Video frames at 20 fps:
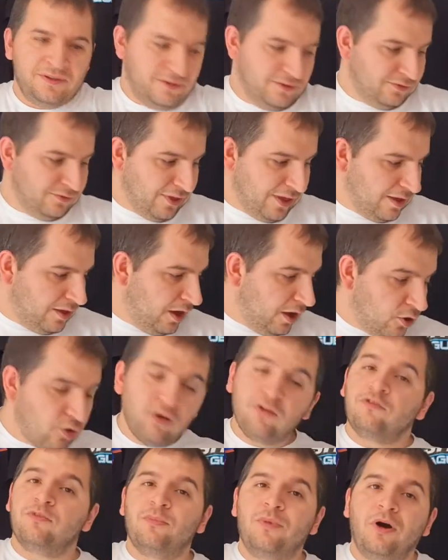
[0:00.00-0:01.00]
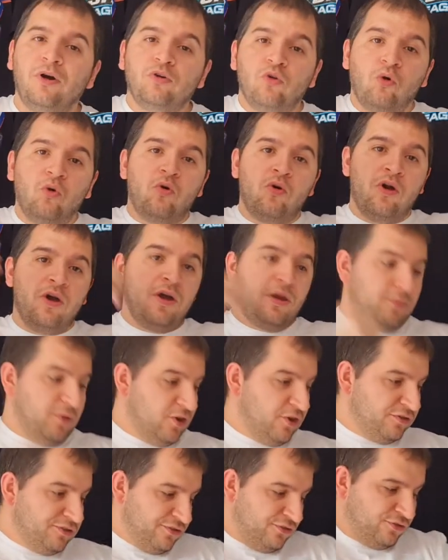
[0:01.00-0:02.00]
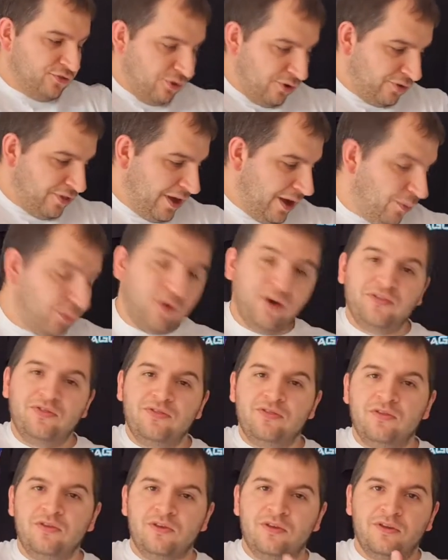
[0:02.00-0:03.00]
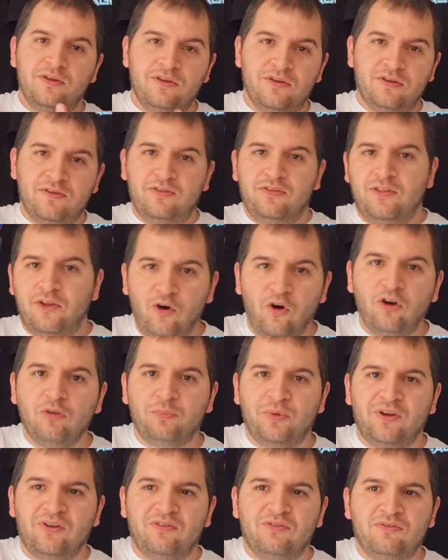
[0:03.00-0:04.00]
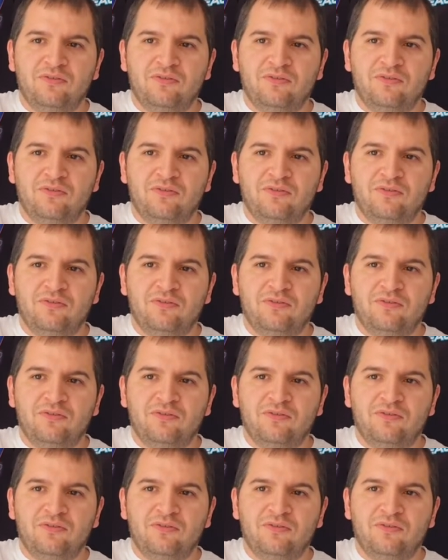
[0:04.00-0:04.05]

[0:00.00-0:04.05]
I got it from my uncle because he saw that I won the Orbit.